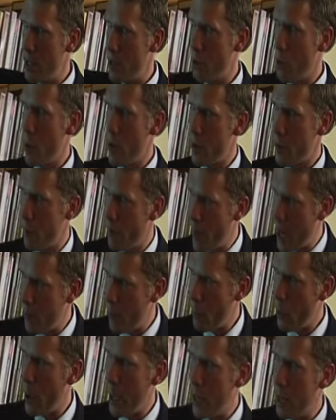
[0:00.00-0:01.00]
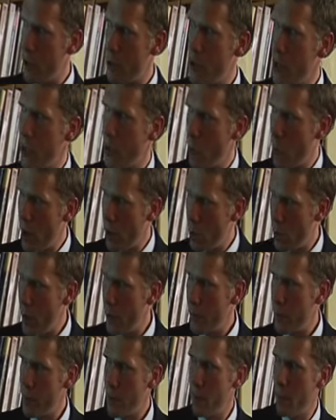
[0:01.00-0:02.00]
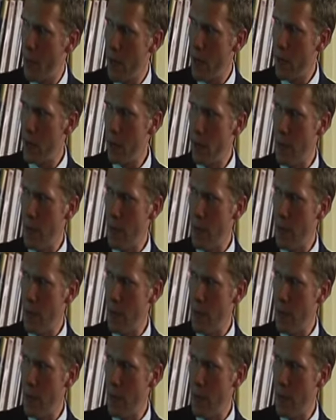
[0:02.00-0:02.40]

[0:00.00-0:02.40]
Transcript: in order to provide more energy to run away from the bear,